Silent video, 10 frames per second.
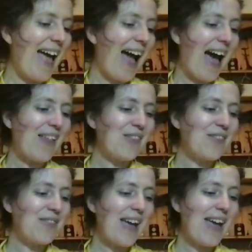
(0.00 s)
And
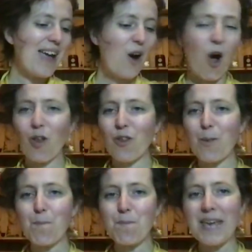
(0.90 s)
they are
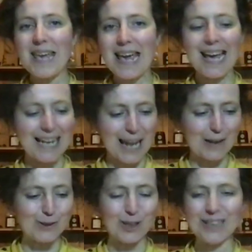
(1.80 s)
the bee
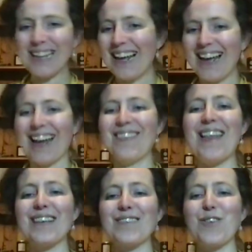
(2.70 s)
collection, and
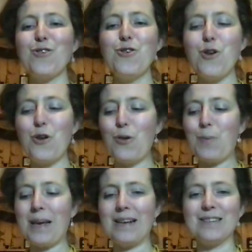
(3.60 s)
that's the new
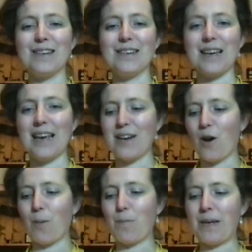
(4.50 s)
pieces in
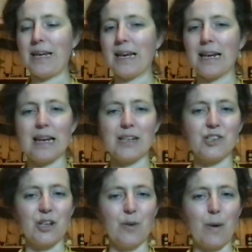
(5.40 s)
our bee
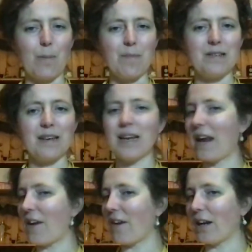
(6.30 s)
collection. Oh, I'm missing an
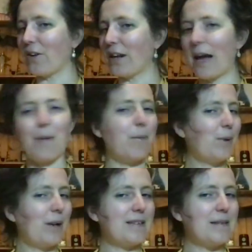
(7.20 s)
earring, look now, I'm
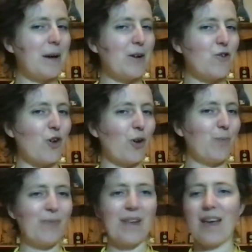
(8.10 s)
all asymmetrical.
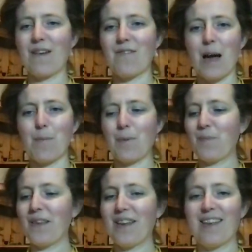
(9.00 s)
Yeah, fab.
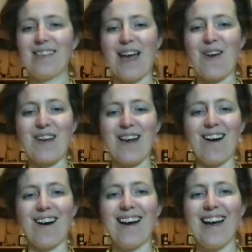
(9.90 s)
There we
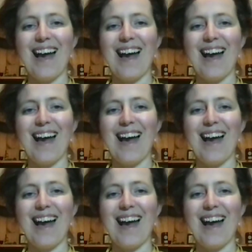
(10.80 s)
are.